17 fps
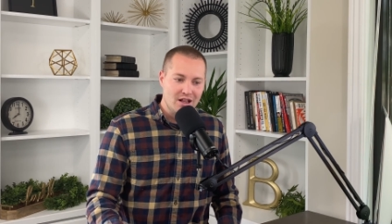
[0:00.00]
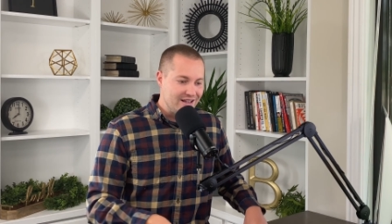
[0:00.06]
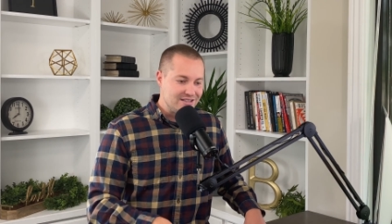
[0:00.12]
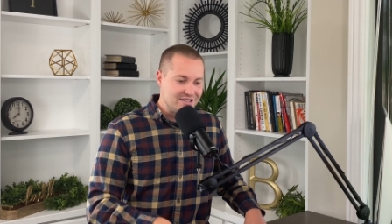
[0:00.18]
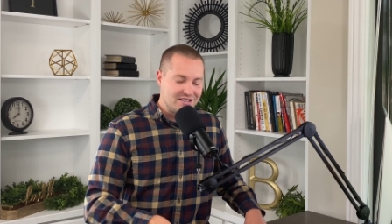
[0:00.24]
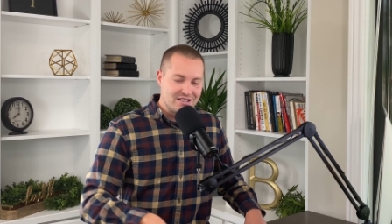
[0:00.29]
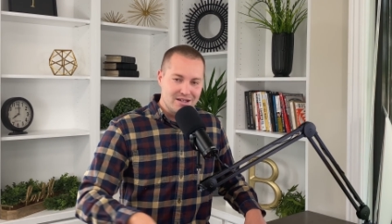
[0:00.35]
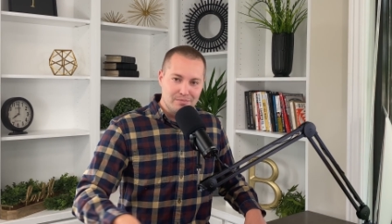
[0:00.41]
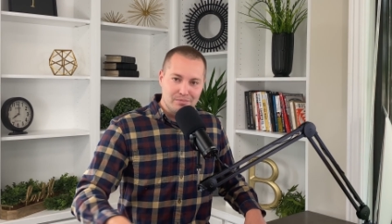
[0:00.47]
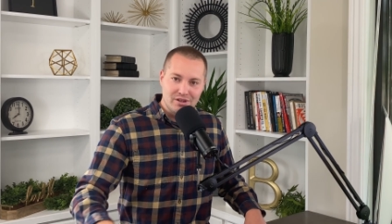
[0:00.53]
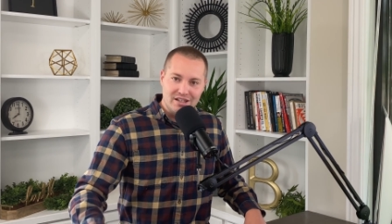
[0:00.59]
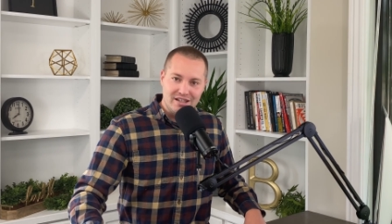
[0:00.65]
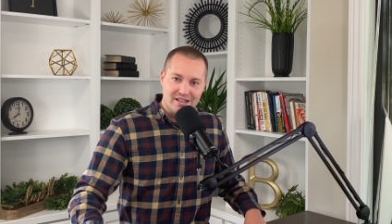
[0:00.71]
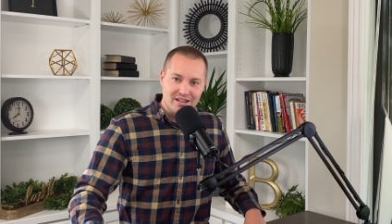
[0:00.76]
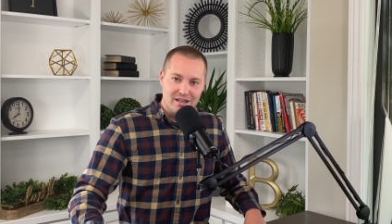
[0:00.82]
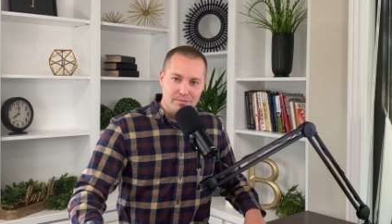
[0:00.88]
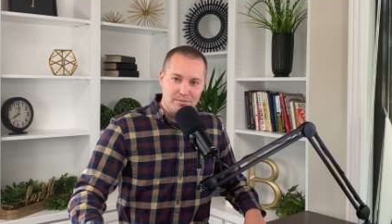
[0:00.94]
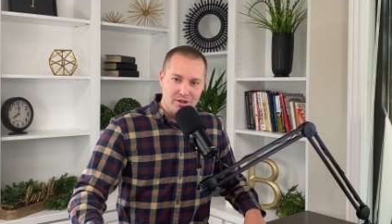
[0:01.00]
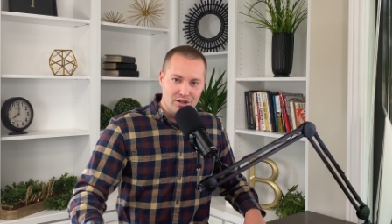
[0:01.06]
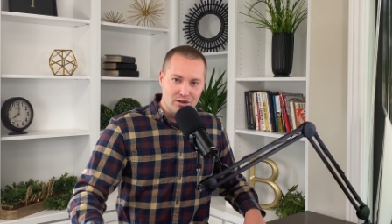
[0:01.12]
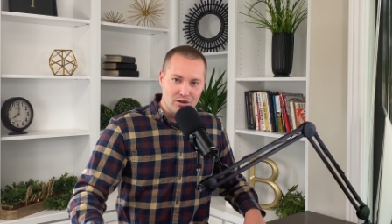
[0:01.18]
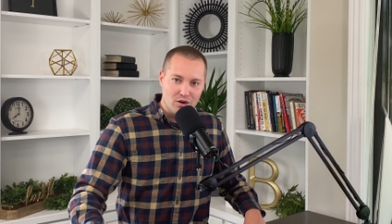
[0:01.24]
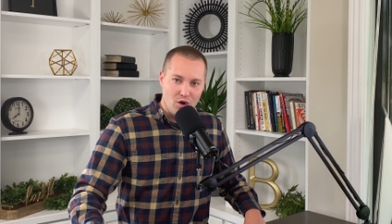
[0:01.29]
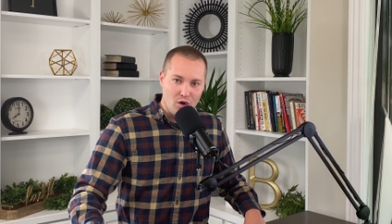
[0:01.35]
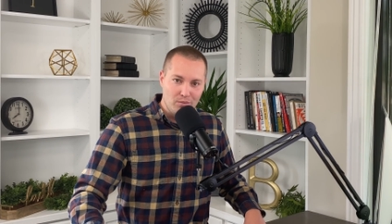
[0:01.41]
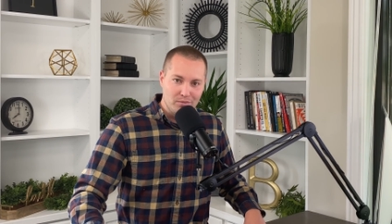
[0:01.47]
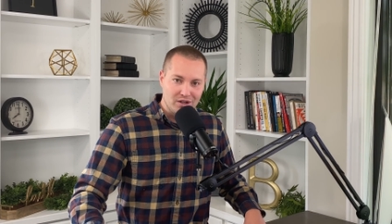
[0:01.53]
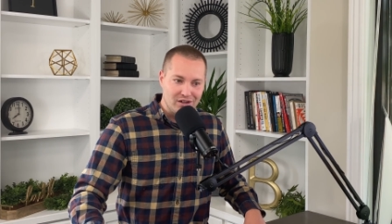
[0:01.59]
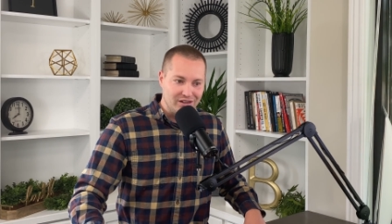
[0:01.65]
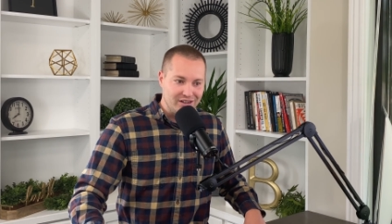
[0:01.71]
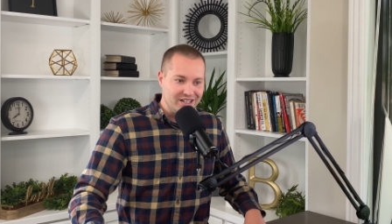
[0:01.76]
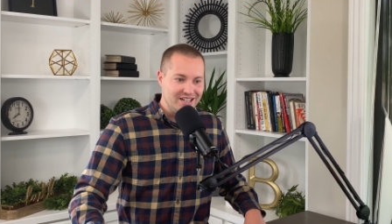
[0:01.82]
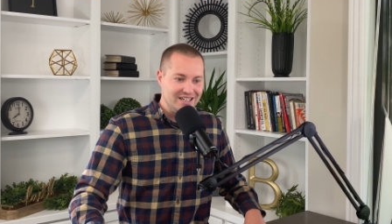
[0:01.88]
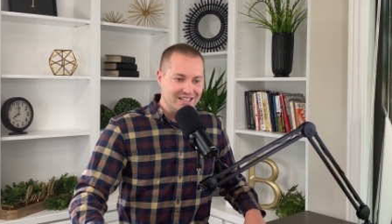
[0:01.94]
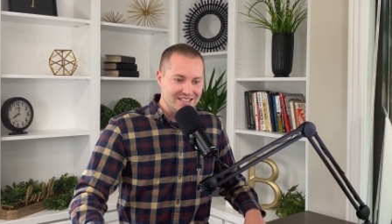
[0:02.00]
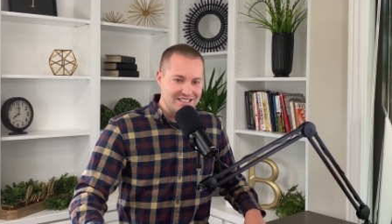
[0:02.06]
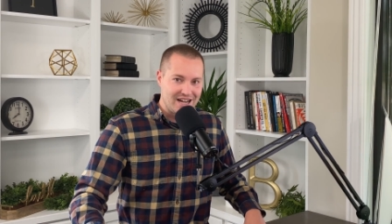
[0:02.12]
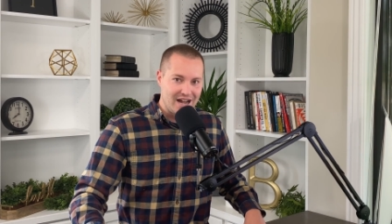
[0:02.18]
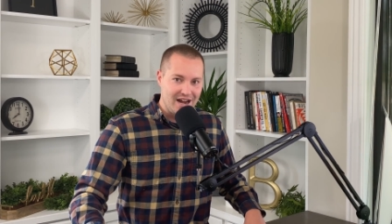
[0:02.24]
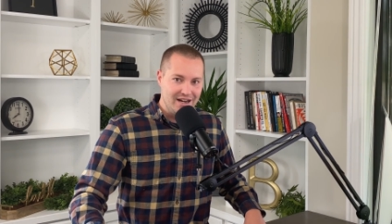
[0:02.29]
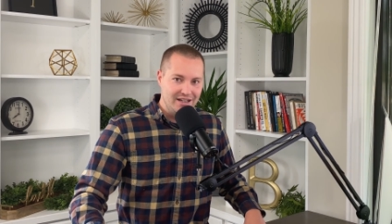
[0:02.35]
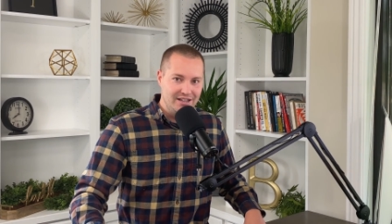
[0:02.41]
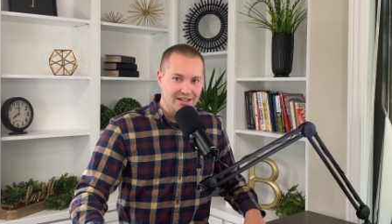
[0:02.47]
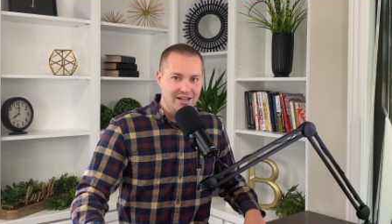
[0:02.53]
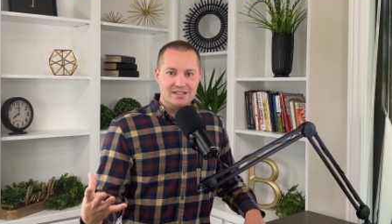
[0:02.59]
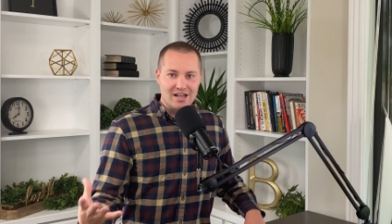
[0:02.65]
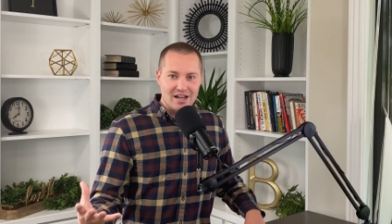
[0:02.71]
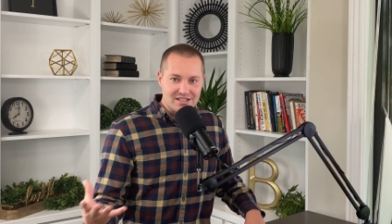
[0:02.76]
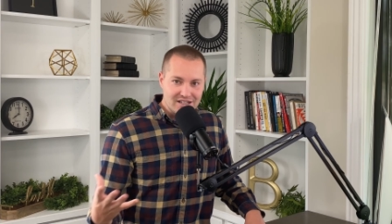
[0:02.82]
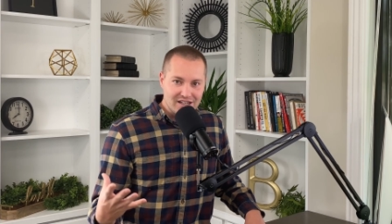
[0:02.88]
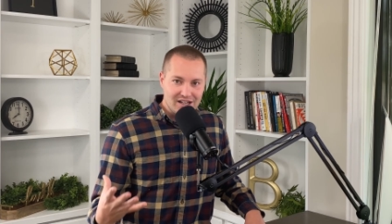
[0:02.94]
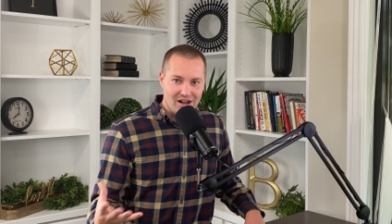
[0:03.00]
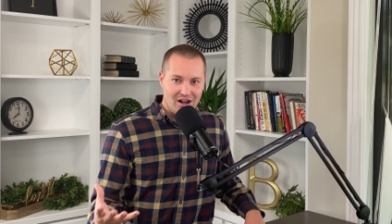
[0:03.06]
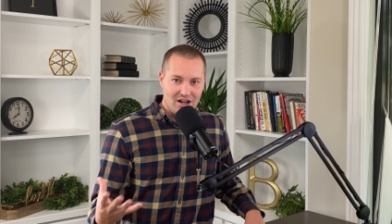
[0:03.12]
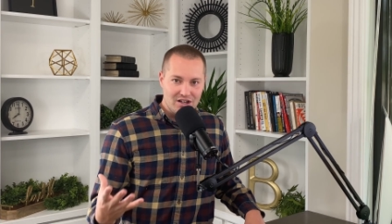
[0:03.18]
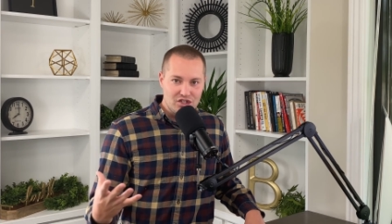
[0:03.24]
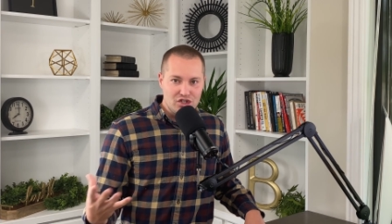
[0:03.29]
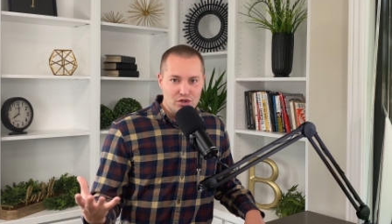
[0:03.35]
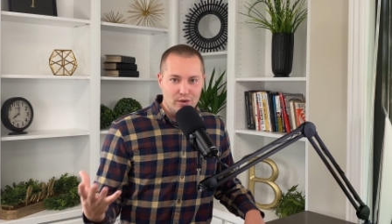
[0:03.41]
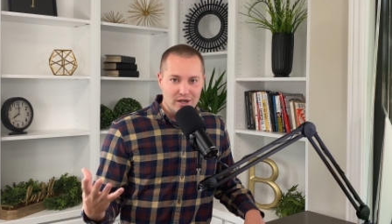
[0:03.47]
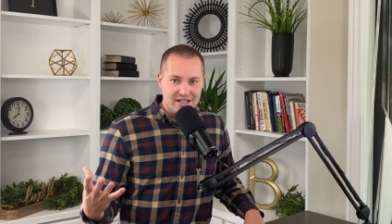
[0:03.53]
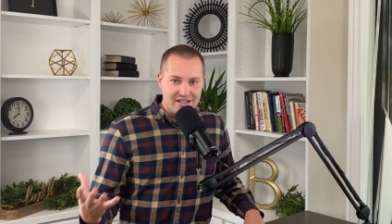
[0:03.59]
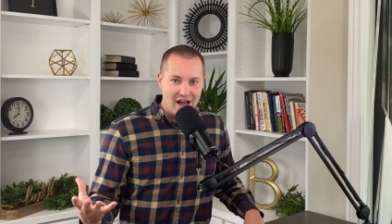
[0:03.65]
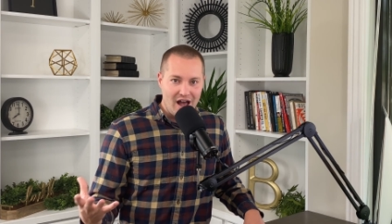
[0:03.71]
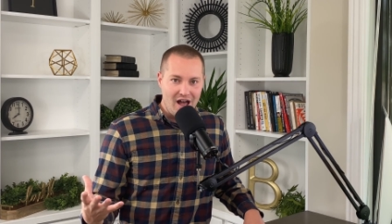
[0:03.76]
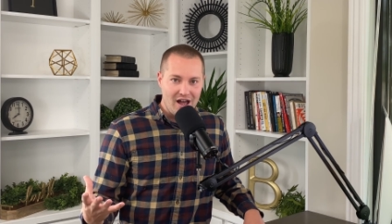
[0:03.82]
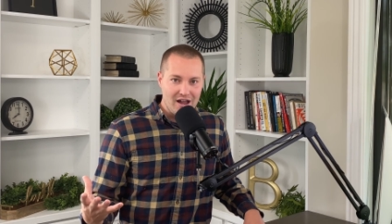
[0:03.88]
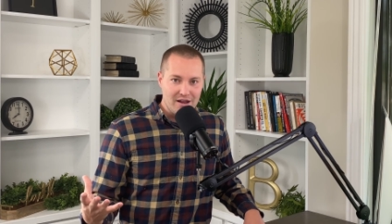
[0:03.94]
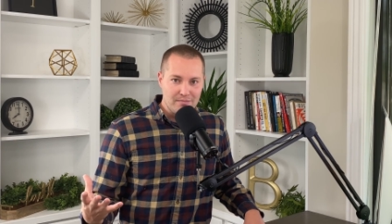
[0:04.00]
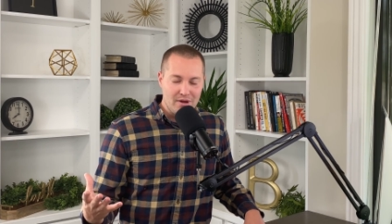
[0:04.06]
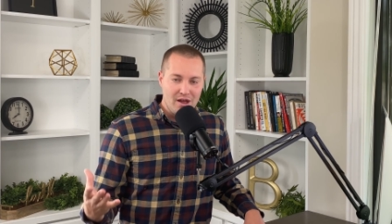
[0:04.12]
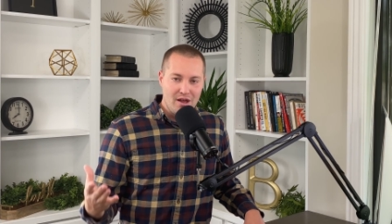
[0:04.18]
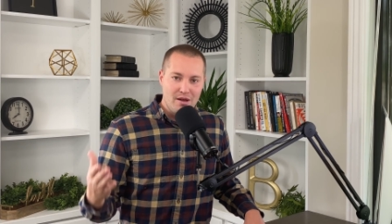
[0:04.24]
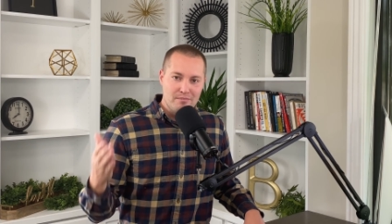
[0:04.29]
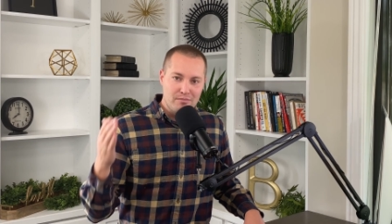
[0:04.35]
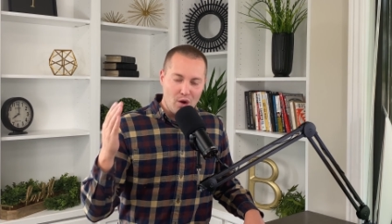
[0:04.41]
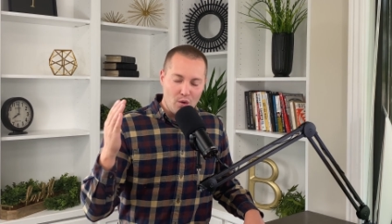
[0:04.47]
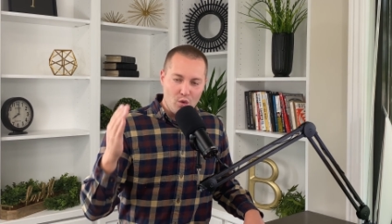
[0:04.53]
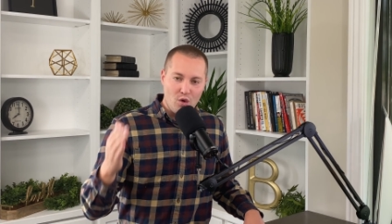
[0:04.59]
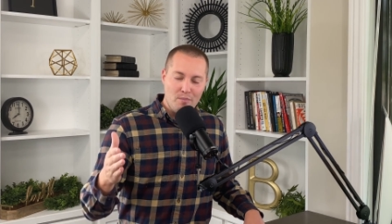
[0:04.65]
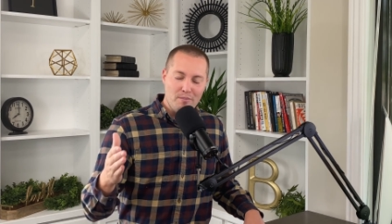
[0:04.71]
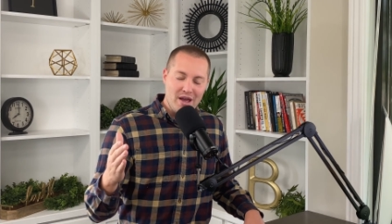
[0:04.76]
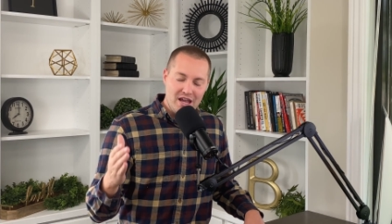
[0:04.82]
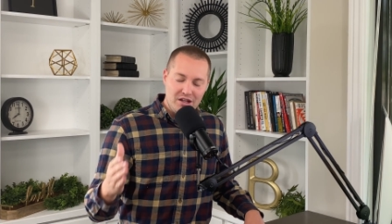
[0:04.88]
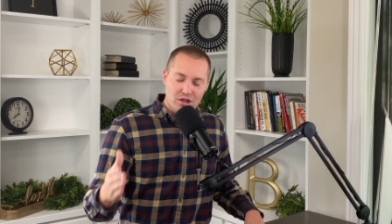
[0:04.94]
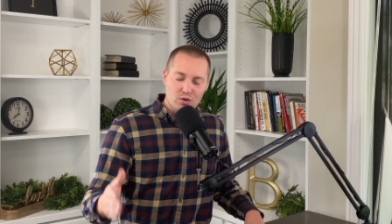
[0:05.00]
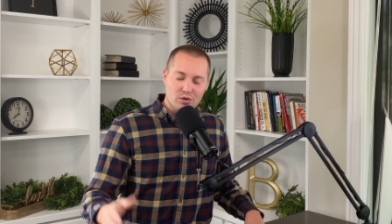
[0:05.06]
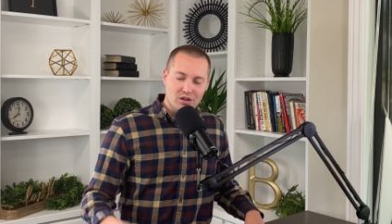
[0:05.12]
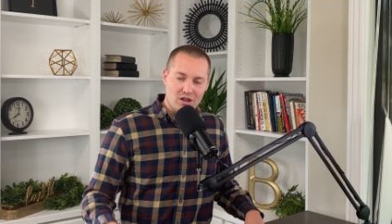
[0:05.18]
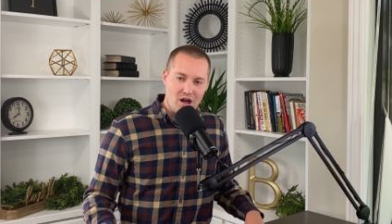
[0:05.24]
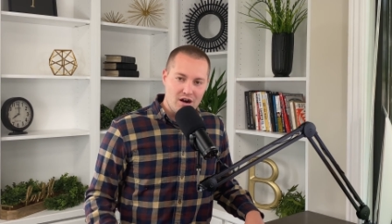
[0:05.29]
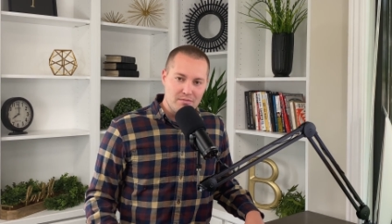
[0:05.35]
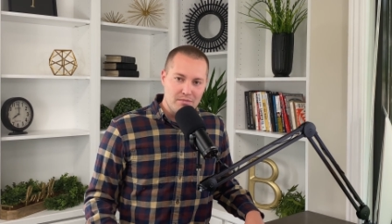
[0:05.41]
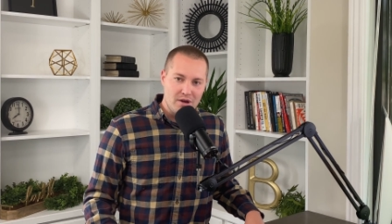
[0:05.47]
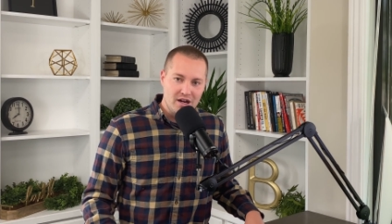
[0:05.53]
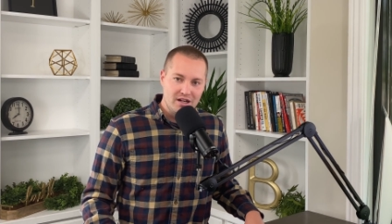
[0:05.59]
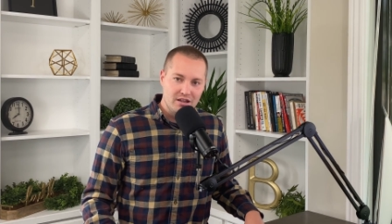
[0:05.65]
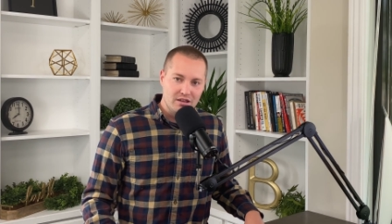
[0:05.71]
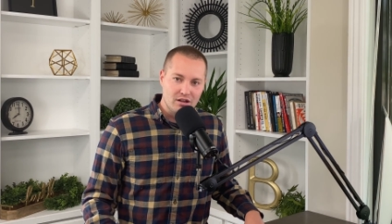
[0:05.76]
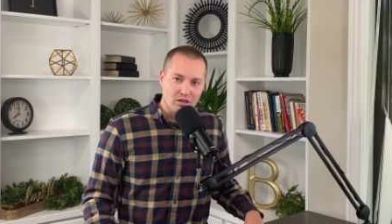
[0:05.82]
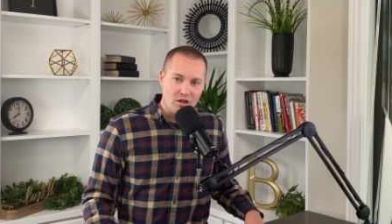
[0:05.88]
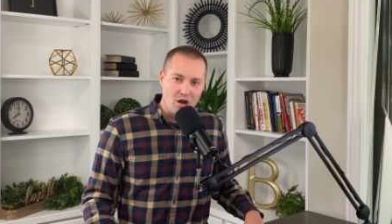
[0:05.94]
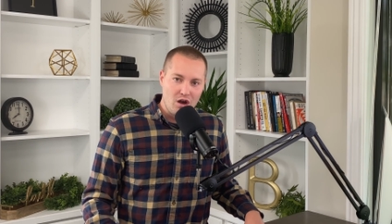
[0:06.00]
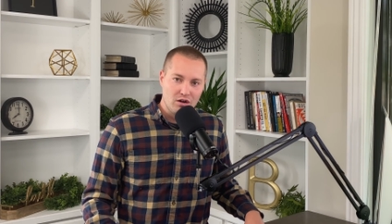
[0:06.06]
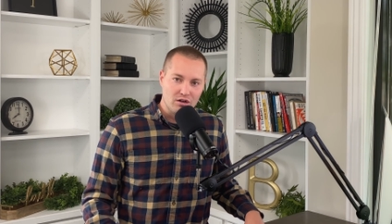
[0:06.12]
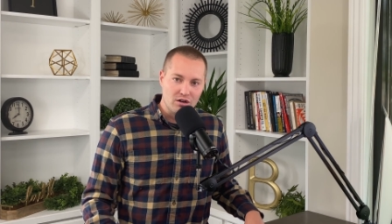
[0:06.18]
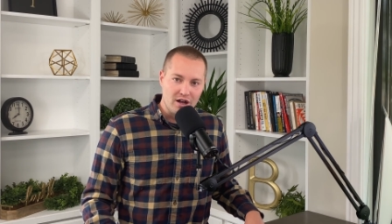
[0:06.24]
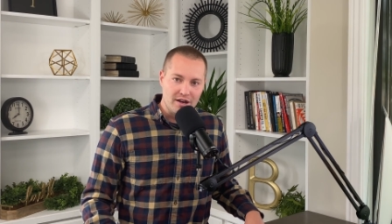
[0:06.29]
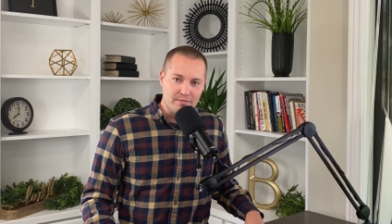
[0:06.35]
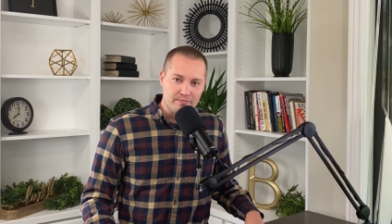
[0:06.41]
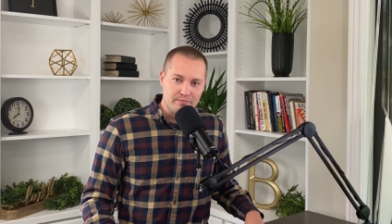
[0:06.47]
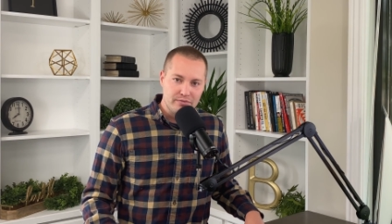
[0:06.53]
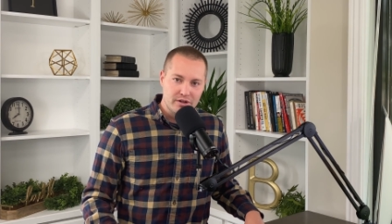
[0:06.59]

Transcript: And simply keeping your home clean and tidy doesn't cost you a dime, but will make you a lot of money in the long run.